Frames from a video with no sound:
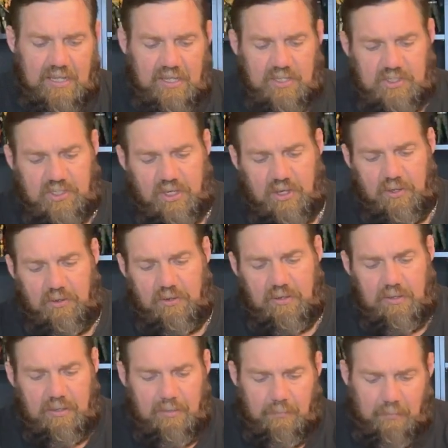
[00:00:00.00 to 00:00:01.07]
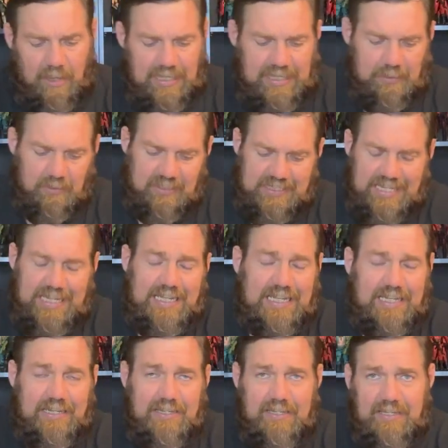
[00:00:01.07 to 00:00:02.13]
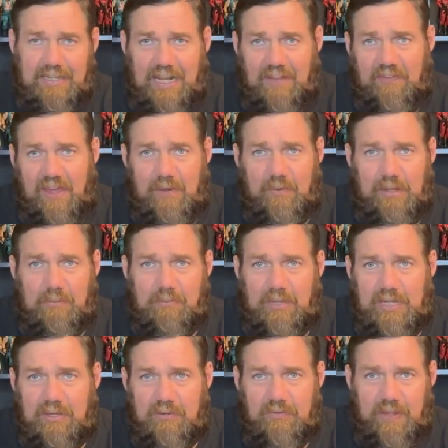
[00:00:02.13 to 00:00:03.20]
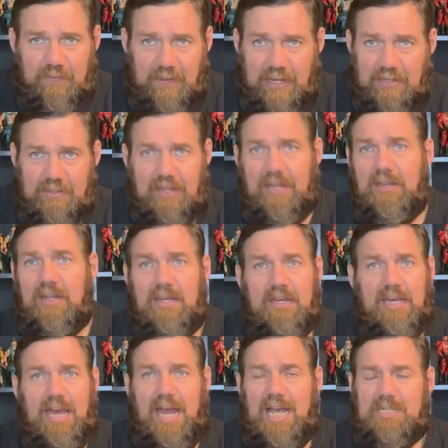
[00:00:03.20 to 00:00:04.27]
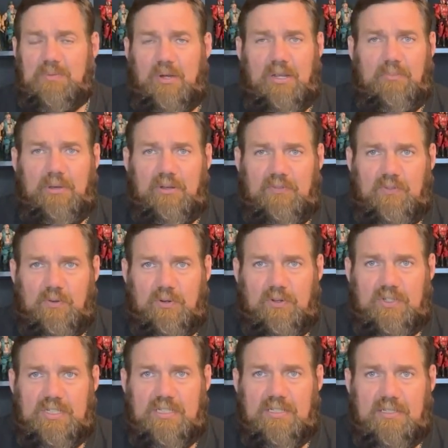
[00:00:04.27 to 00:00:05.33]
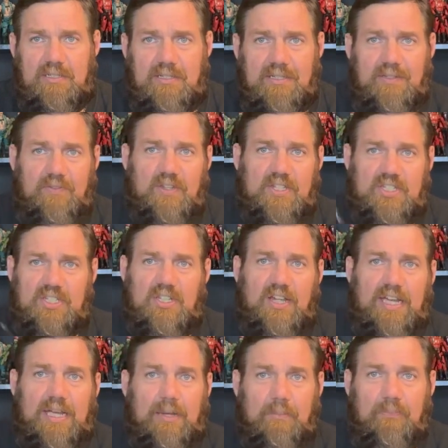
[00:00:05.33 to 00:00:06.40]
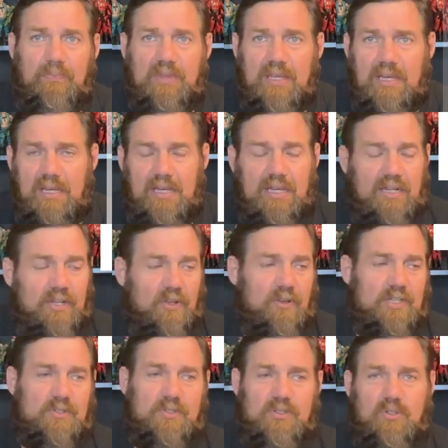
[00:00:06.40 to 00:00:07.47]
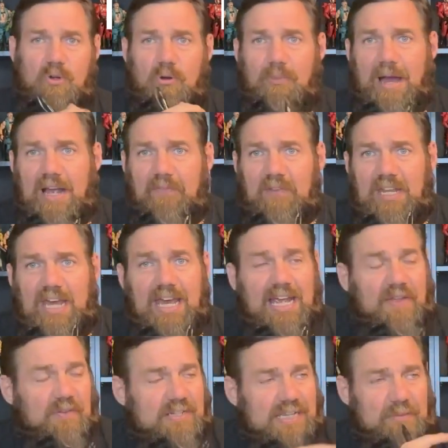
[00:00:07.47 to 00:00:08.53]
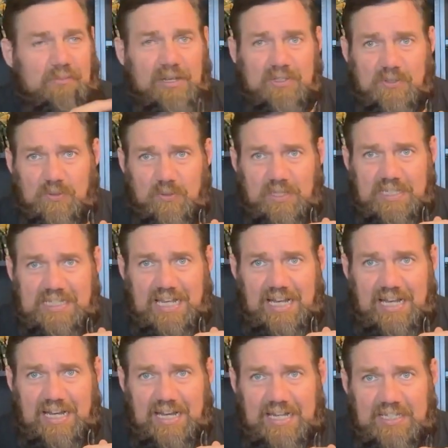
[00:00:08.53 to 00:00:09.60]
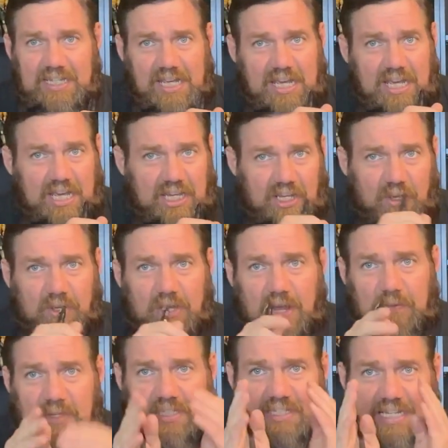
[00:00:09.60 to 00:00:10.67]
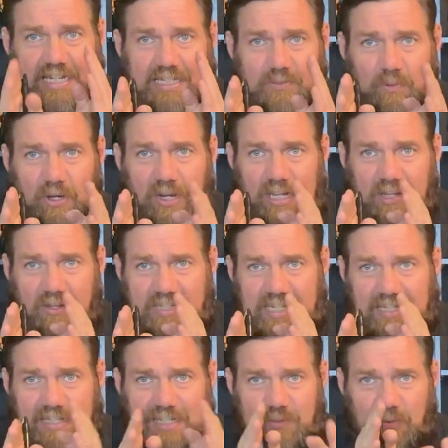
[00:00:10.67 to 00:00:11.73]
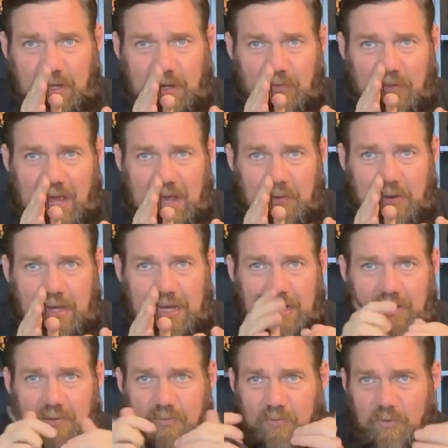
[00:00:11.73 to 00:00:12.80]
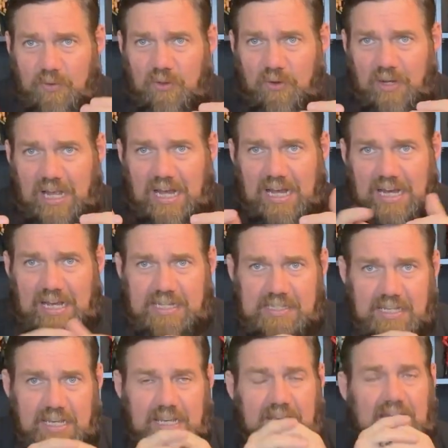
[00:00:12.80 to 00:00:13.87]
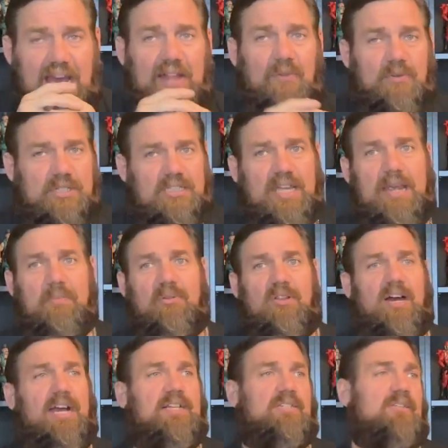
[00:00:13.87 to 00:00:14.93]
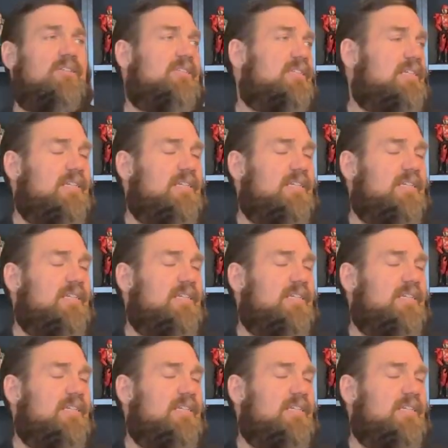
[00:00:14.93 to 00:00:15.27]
So my number 10 that I think we can build that Hasbro can build for us, the Slam. Dude, this was cool back in the day. You had the 10 missiles on the sides. You had the seats where you sit this way or that way with your guys. Had little stabilizers.